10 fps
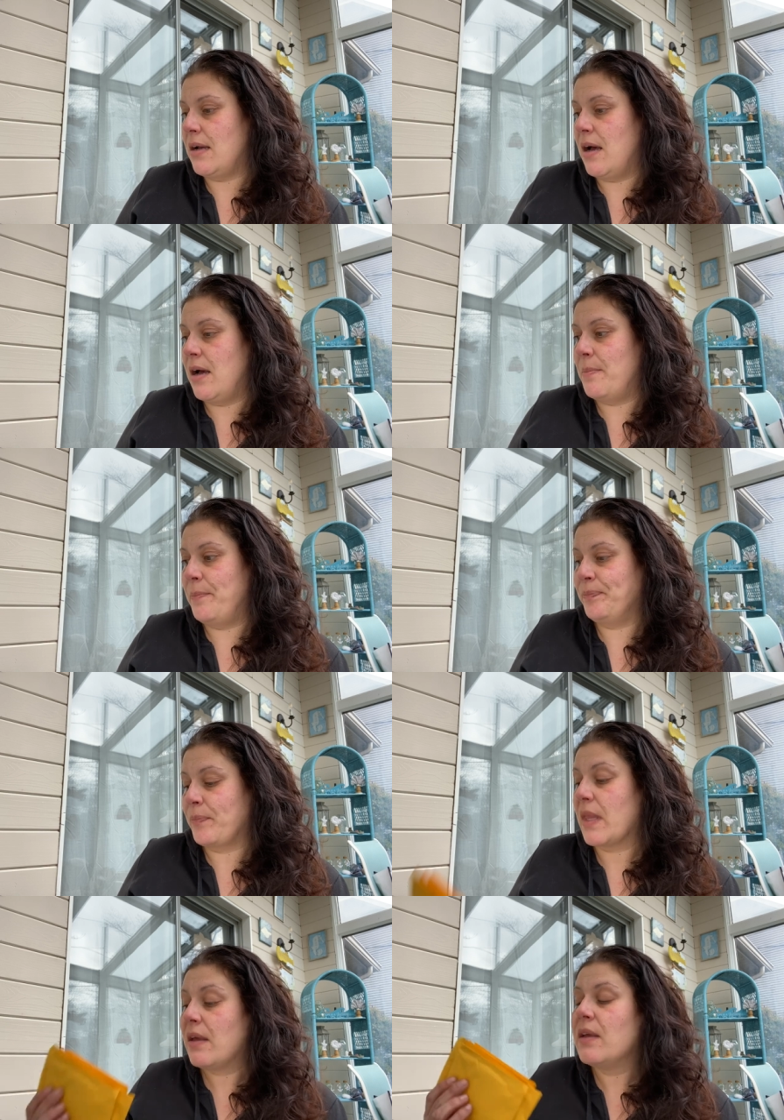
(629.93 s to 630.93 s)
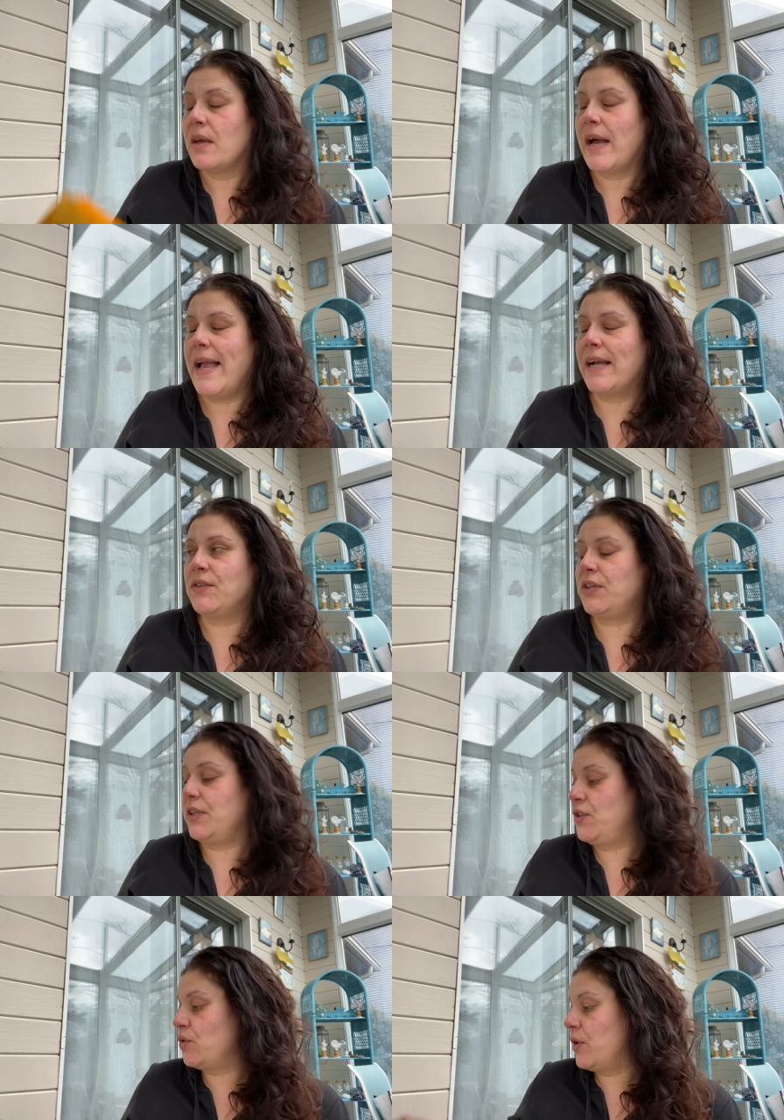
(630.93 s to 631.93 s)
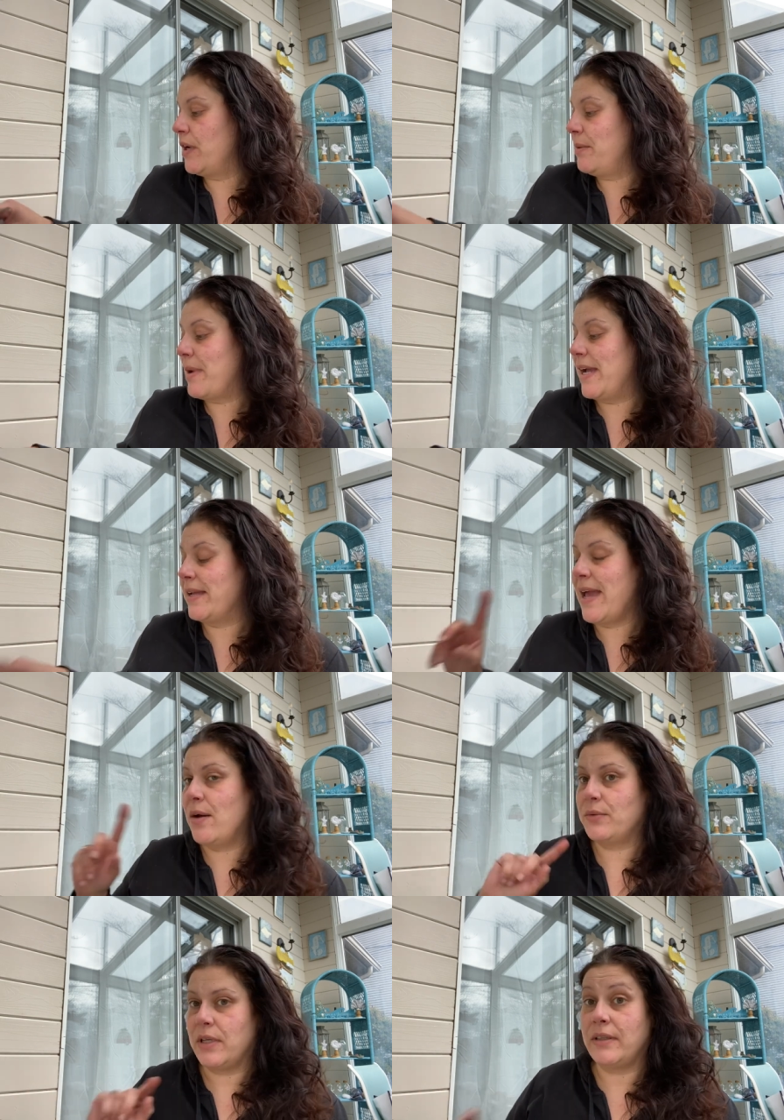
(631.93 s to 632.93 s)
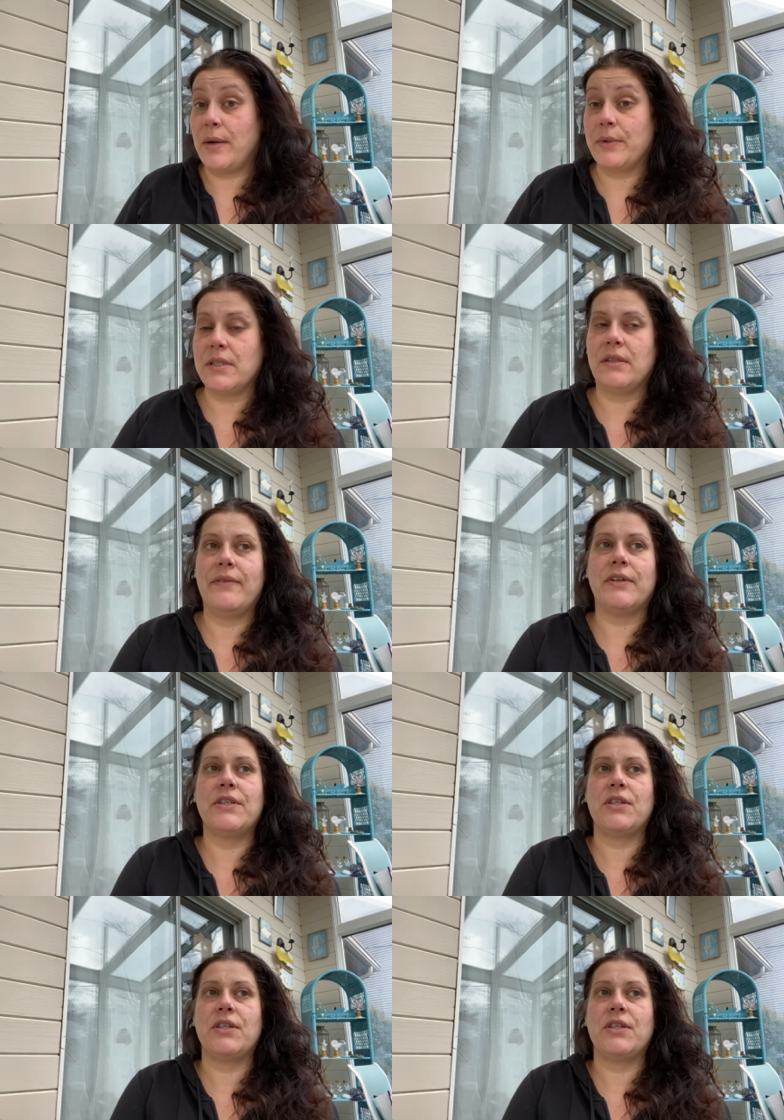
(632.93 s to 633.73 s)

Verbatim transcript: Um, I actually saw in my account that they were delivered.